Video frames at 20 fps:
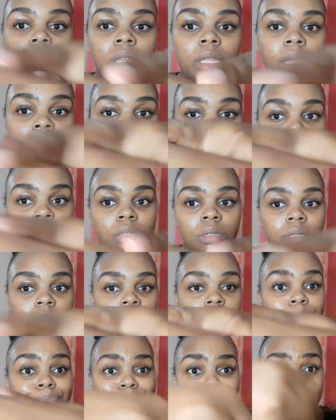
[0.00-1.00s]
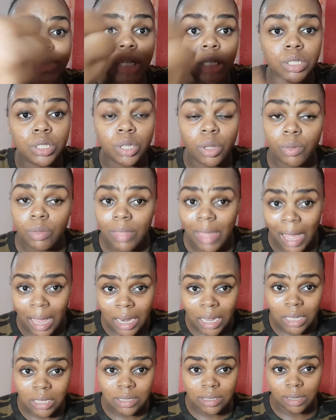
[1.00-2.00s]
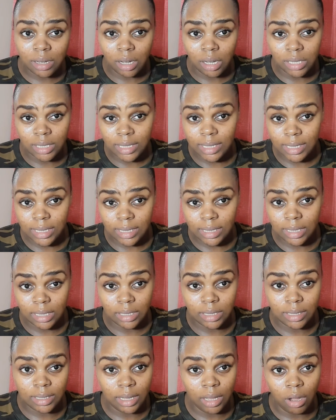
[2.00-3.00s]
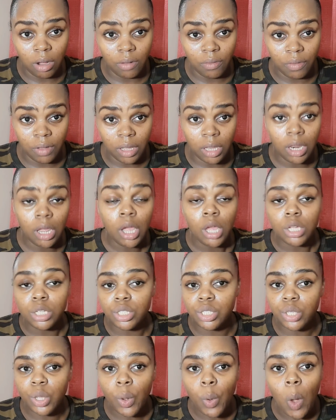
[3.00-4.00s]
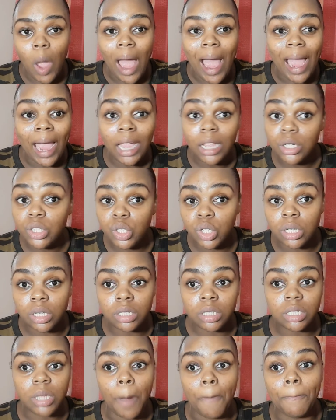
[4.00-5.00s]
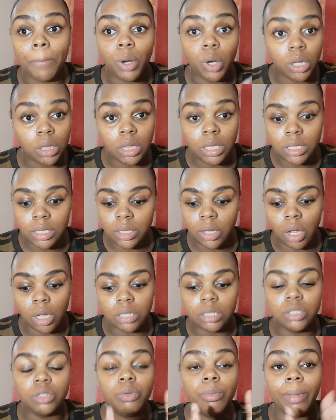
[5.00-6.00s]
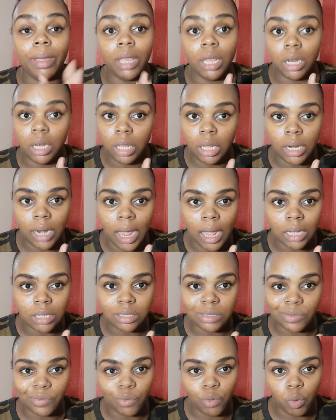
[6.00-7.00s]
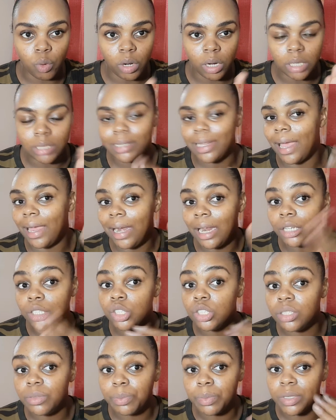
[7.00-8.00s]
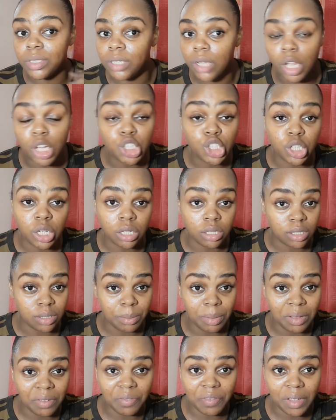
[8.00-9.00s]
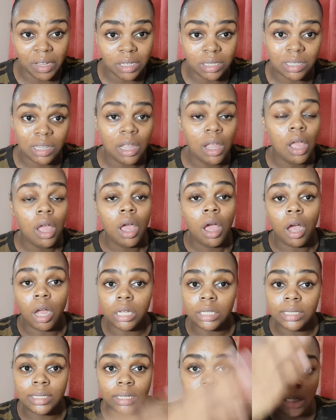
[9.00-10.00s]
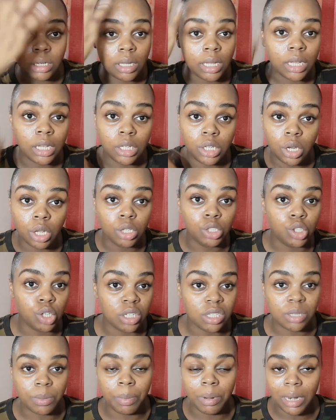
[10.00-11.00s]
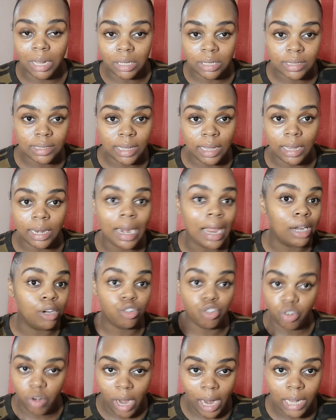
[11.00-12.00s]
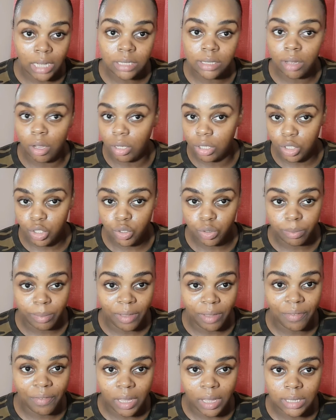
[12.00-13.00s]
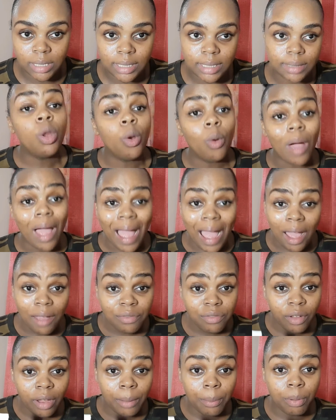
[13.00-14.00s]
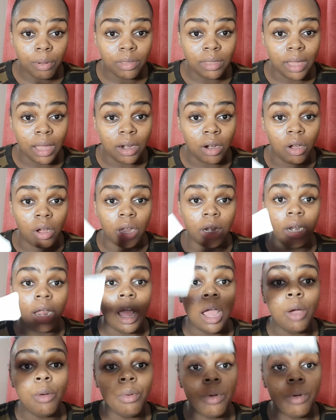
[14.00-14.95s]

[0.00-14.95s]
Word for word: yeah so that is the consistency of it so i just put this onto my clean hands, of course, and I just massage it into my face until it just blends in and dries onto my face. So after I put that on, I